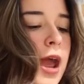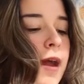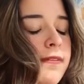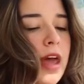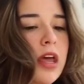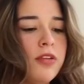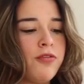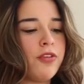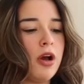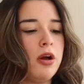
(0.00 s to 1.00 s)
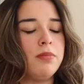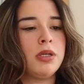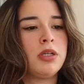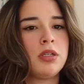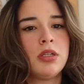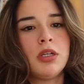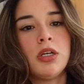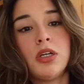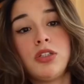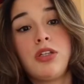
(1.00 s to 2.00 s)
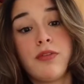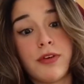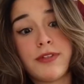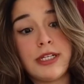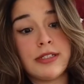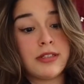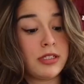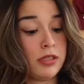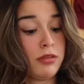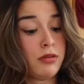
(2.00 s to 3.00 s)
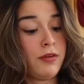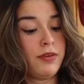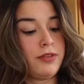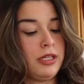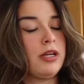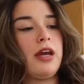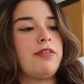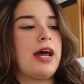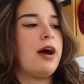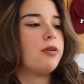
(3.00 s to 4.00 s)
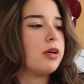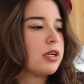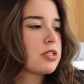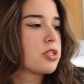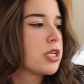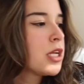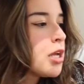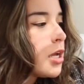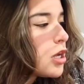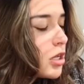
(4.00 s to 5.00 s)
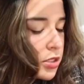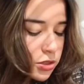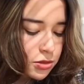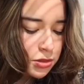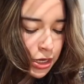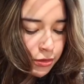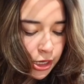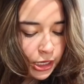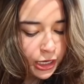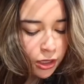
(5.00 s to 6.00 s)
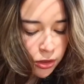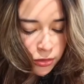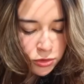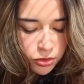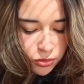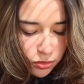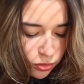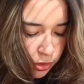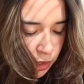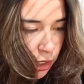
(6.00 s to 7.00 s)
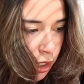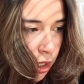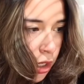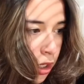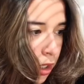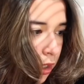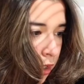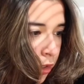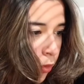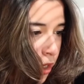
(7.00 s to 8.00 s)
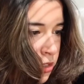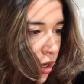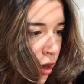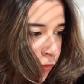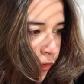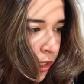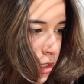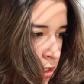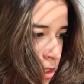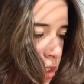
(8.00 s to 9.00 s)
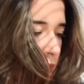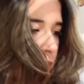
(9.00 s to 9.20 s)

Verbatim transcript: And then from 2.15 to 3.15, I have an hour actually, to get ready and go to EY's office,